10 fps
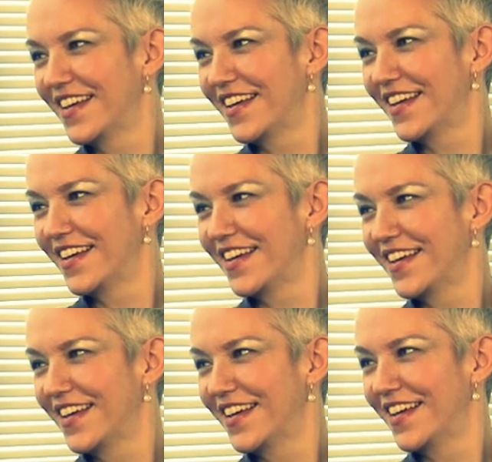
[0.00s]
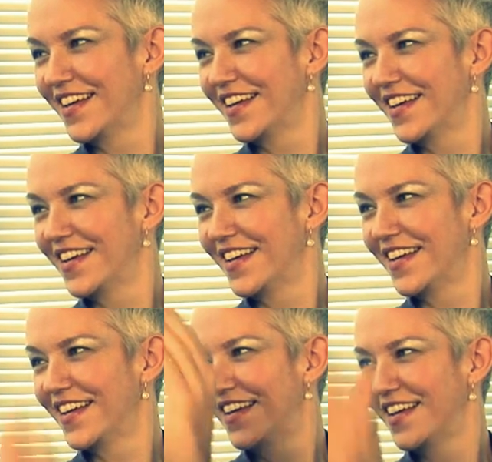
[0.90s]

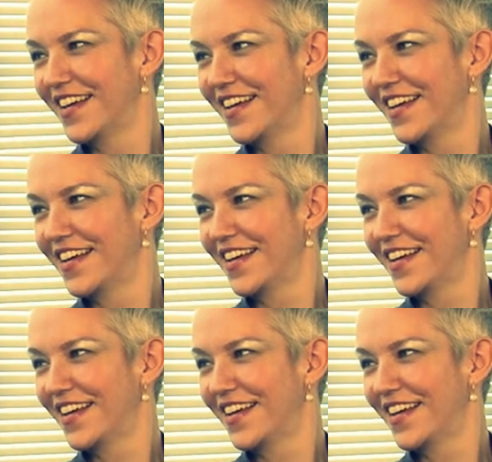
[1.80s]
(not speaking)